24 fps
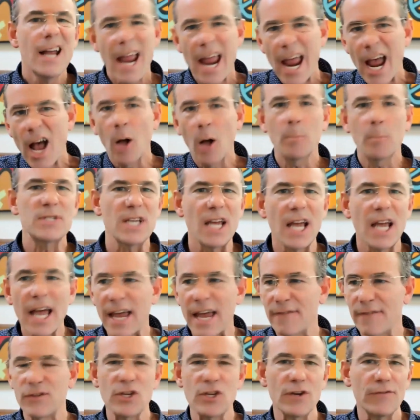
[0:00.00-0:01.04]
helps you
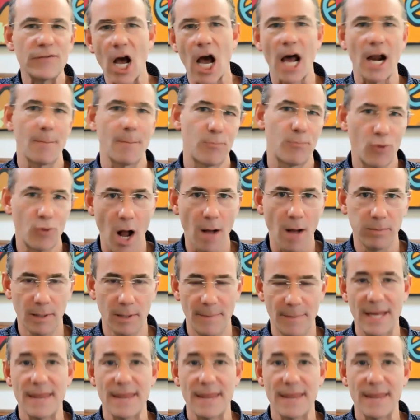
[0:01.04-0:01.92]
if you've got a problem.